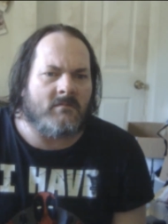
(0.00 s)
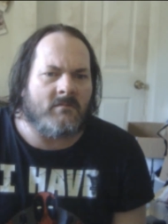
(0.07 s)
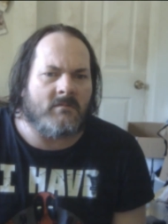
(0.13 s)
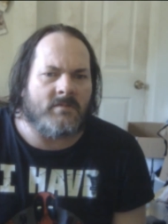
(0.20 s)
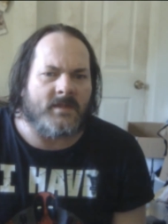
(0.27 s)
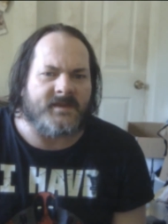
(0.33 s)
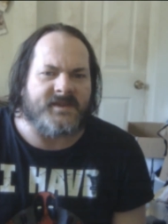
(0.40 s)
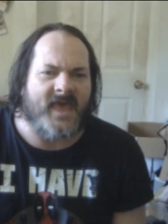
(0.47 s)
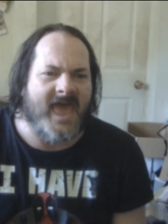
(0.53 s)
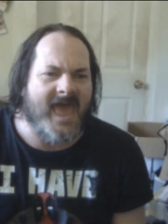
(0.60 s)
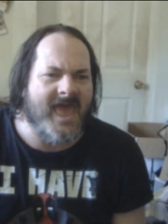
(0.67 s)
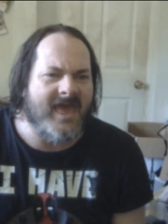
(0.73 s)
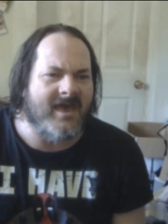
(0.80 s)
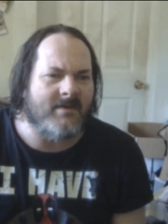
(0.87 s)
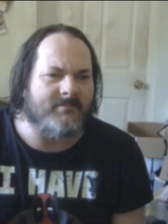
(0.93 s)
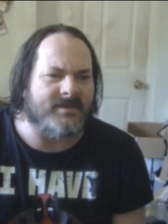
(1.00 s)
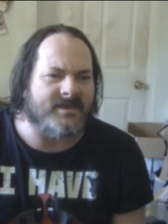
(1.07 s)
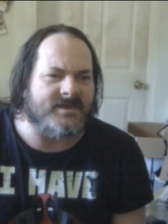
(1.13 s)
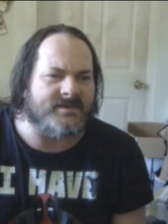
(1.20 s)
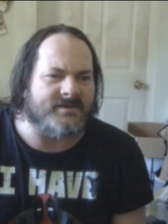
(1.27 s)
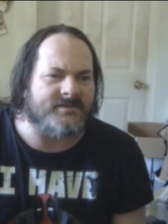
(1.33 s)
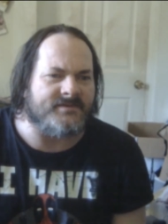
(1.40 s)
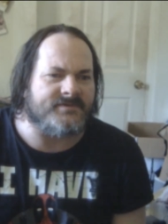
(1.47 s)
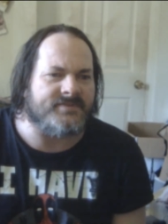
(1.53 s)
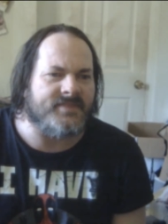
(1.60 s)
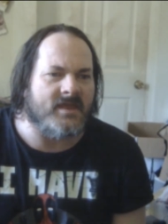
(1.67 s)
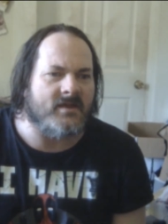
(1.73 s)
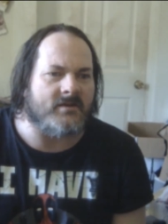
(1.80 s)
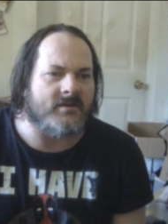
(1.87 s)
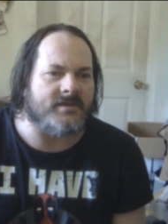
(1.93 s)
tab is, there it
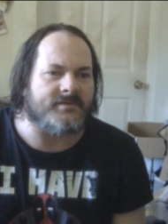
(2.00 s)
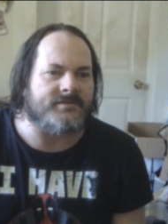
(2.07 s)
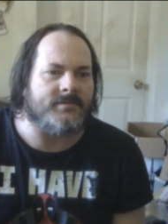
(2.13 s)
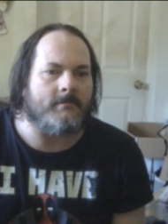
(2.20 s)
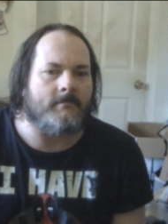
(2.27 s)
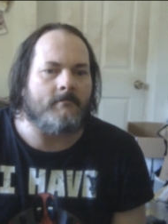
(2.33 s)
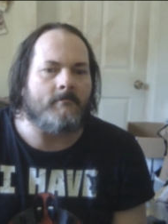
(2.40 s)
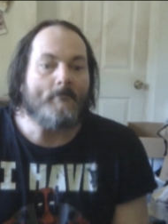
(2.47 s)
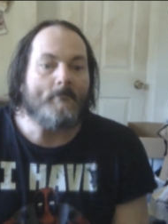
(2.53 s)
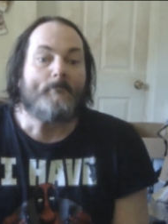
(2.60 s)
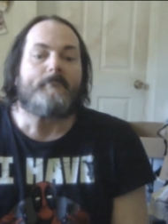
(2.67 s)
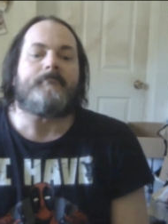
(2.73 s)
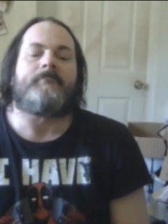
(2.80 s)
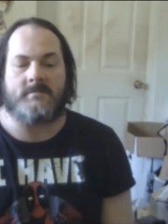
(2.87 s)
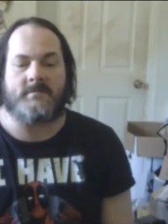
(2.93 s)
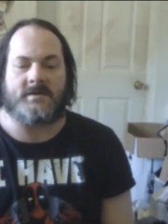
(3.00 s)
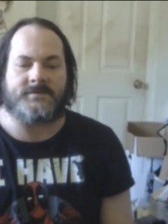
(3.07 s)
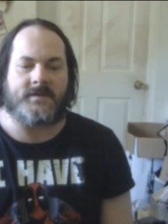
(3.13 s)
is. All right, well.